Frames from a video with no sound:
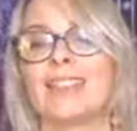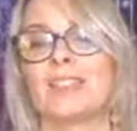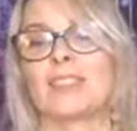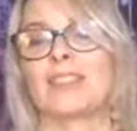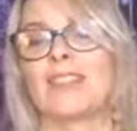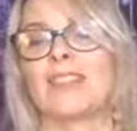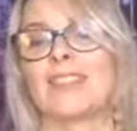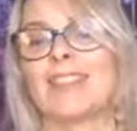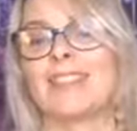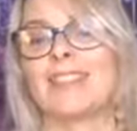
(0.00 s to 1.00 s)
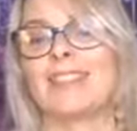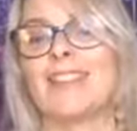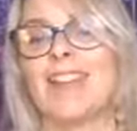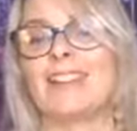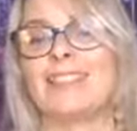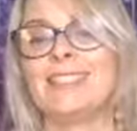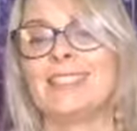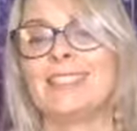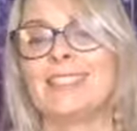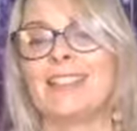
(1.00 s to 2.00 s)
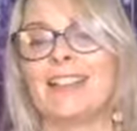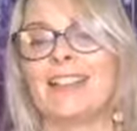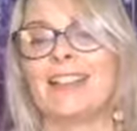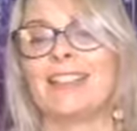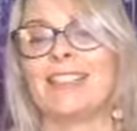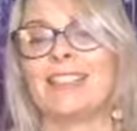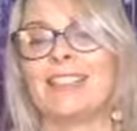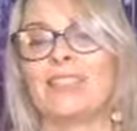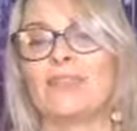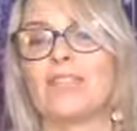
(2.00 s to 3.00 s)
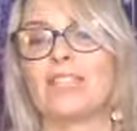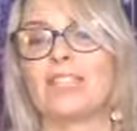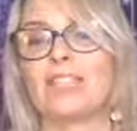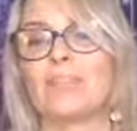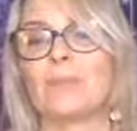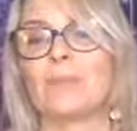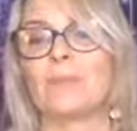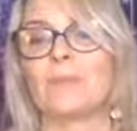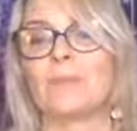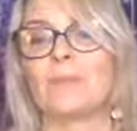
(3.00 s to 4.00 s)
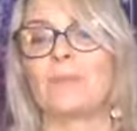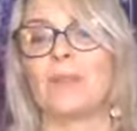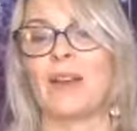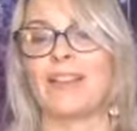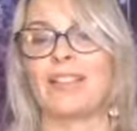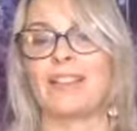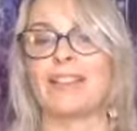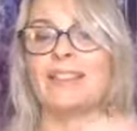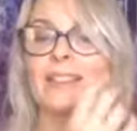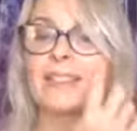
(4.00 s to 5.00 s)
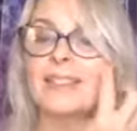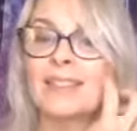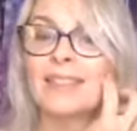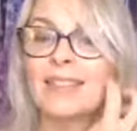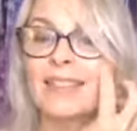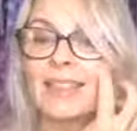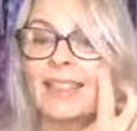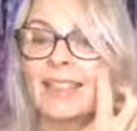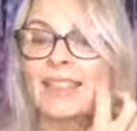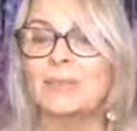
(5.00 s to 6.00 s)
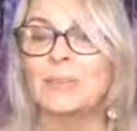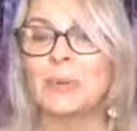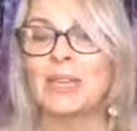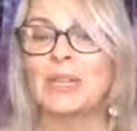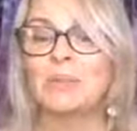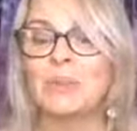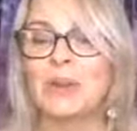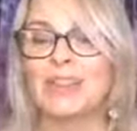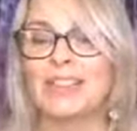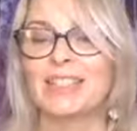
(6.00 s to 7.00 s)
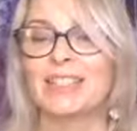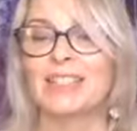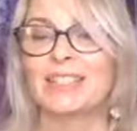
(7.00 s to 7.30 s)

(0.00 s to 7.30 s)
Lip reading: Nice to see you again. Shell. Hi, Trish. Ida, morning, Brooke.